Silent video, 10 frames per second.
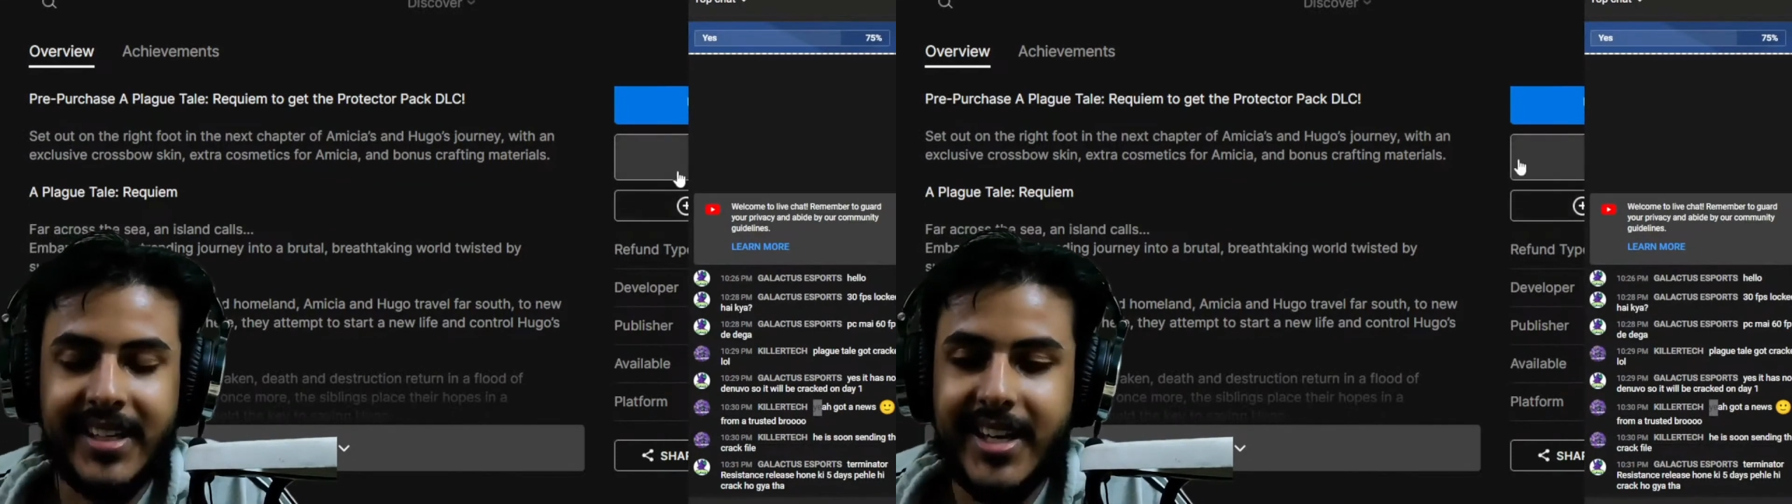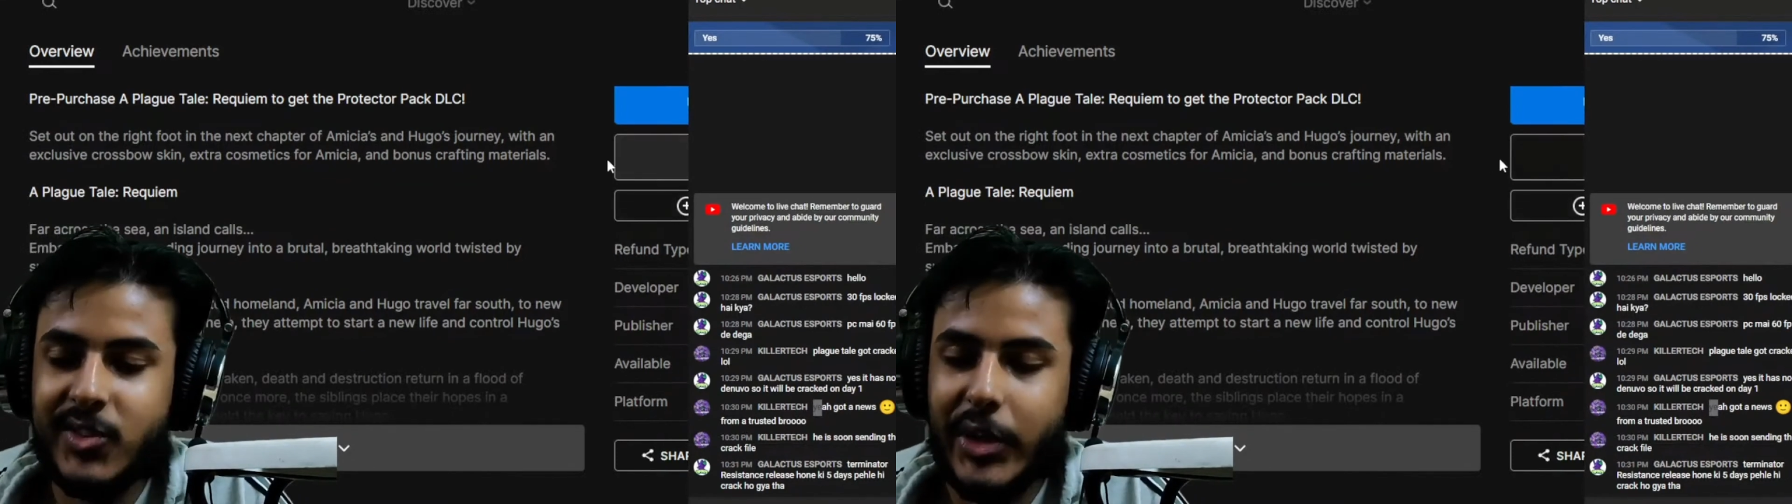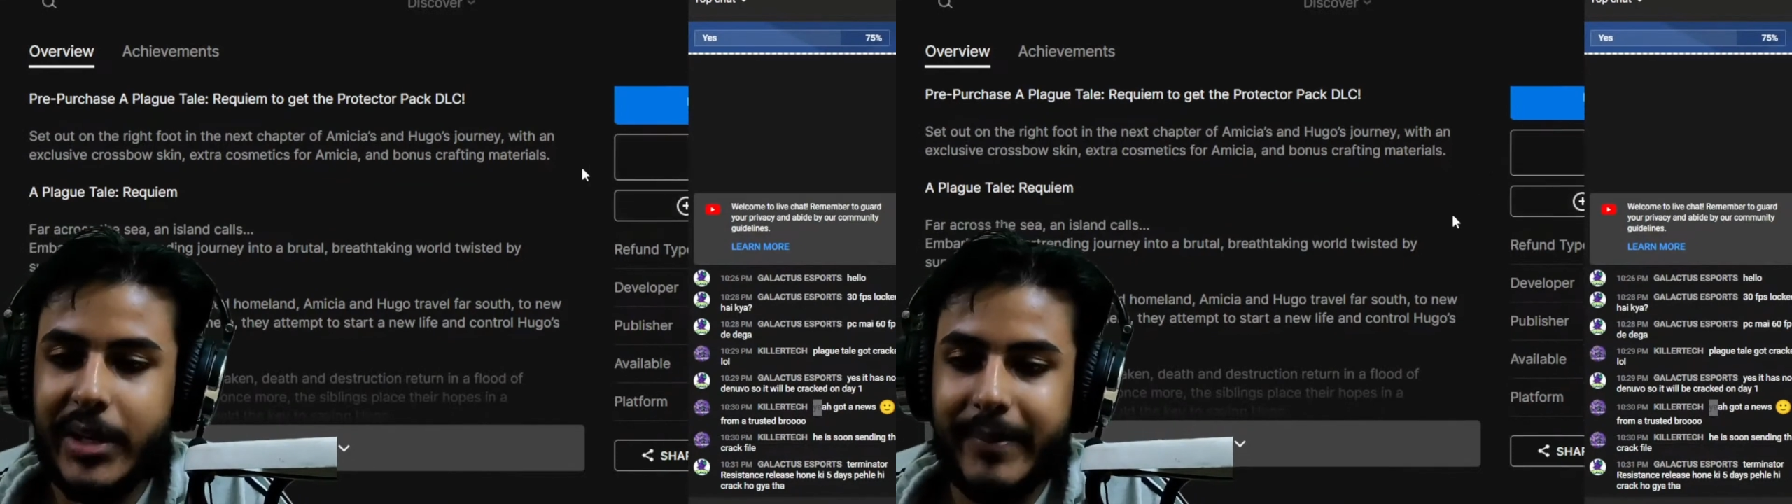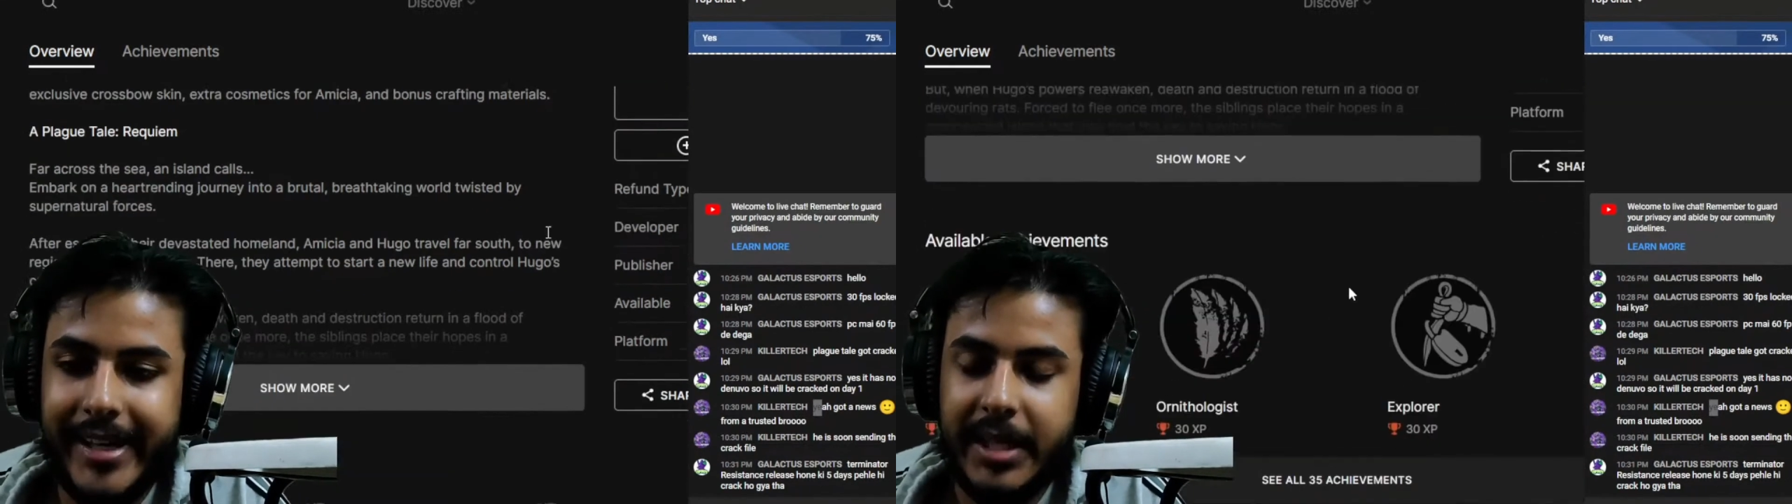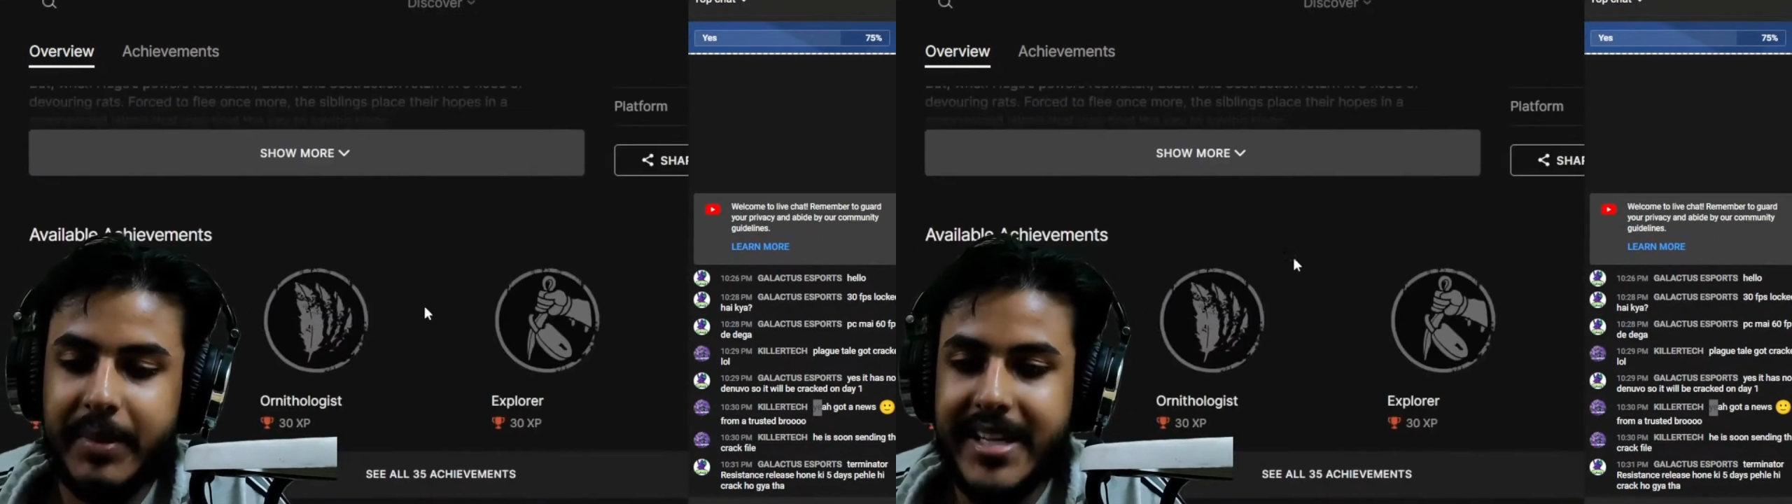Thanks for
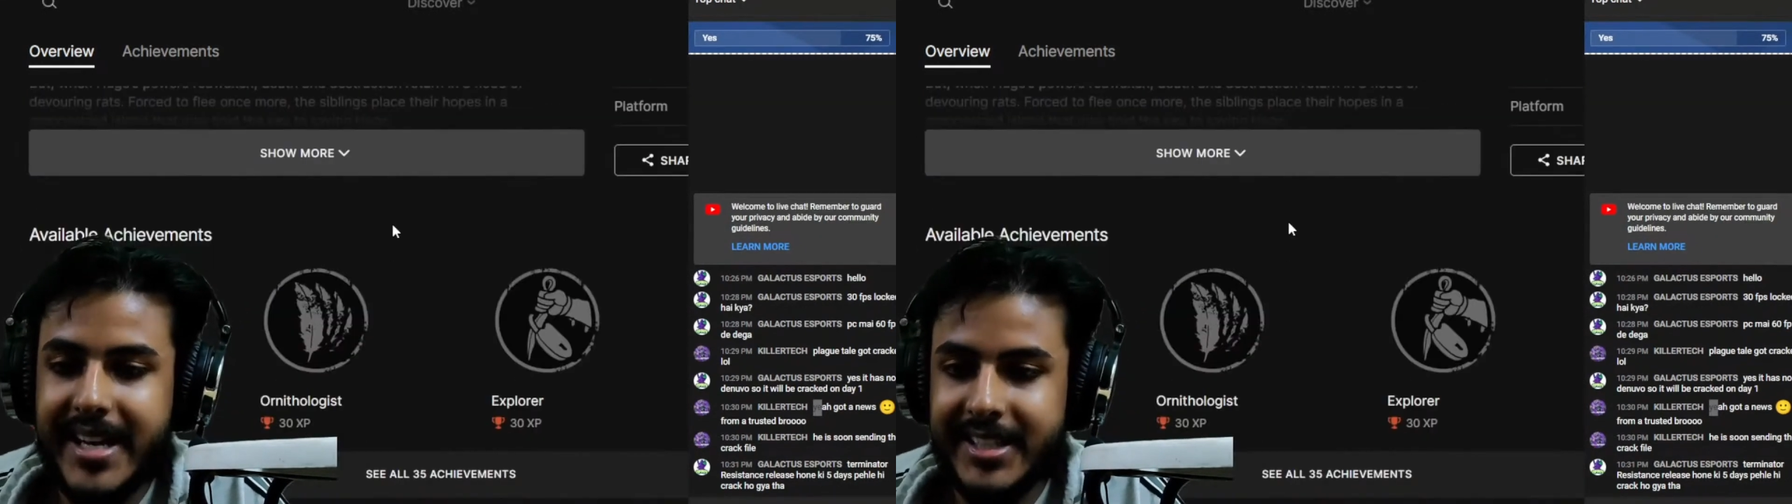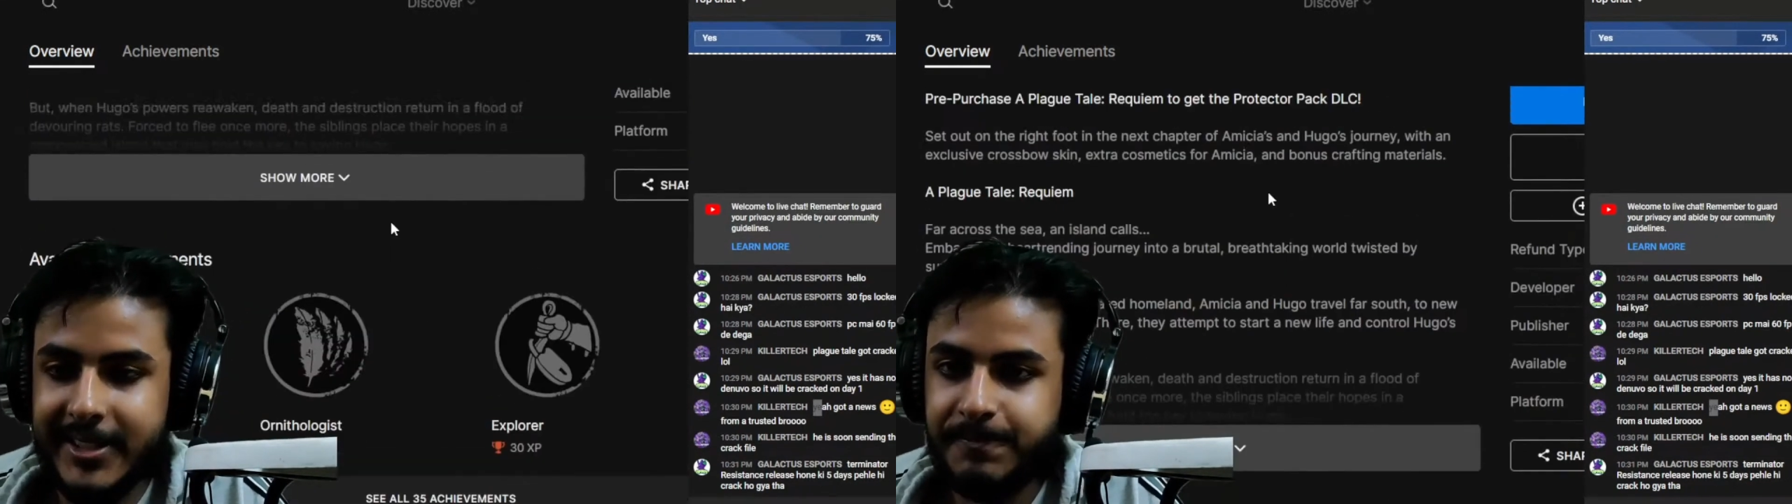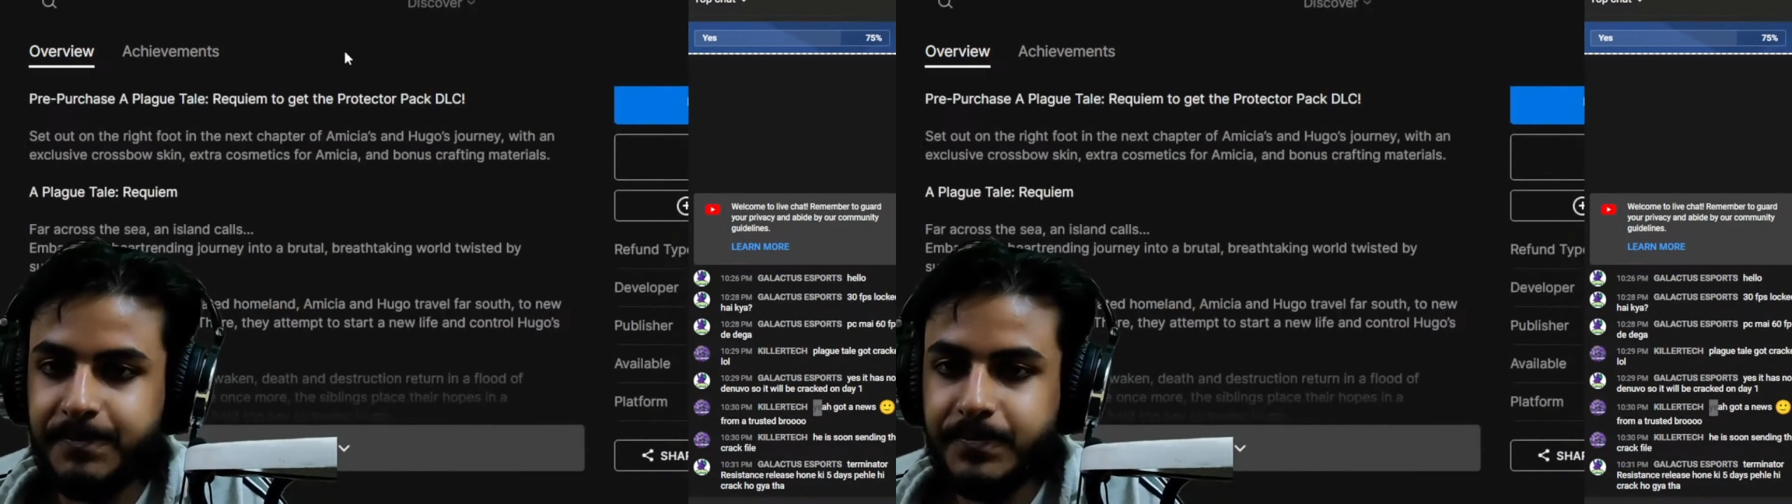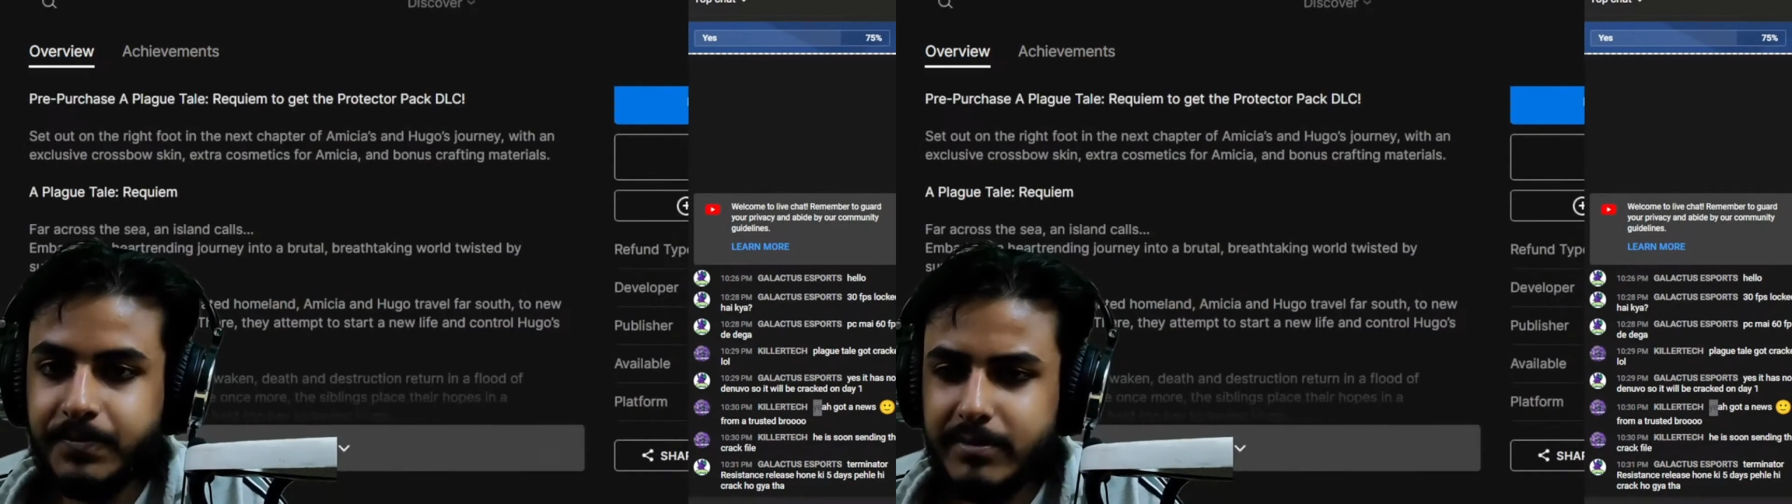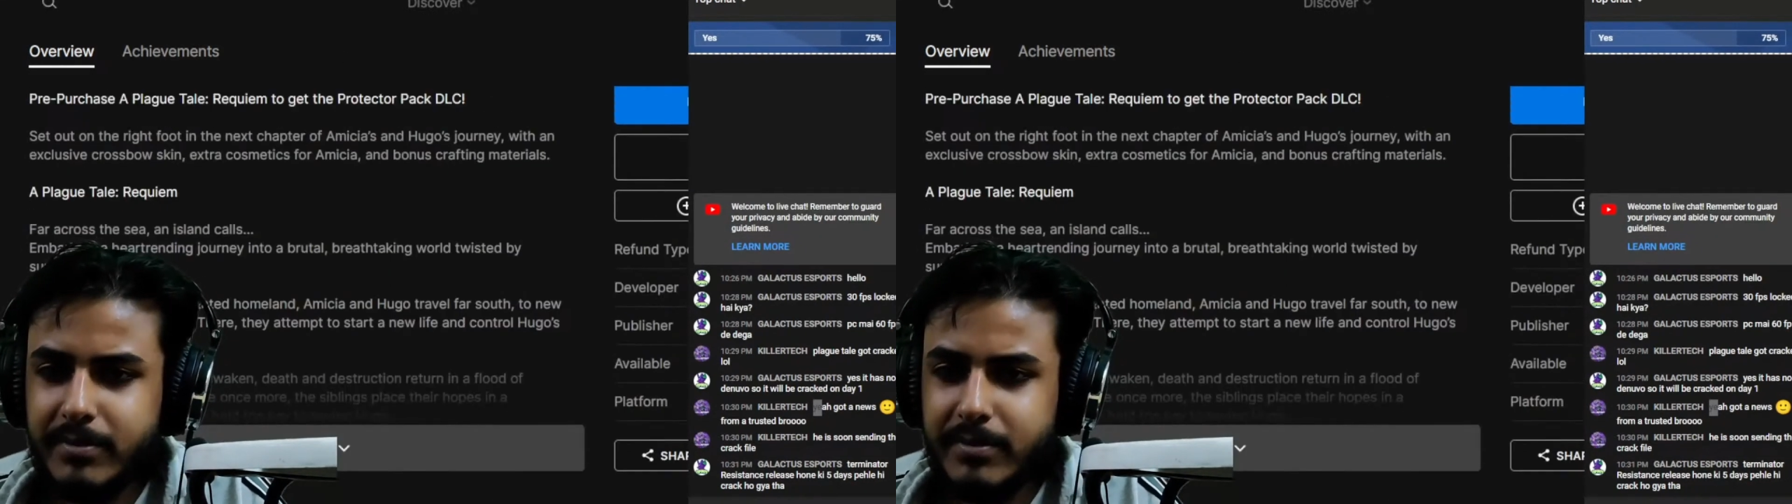reminding me that.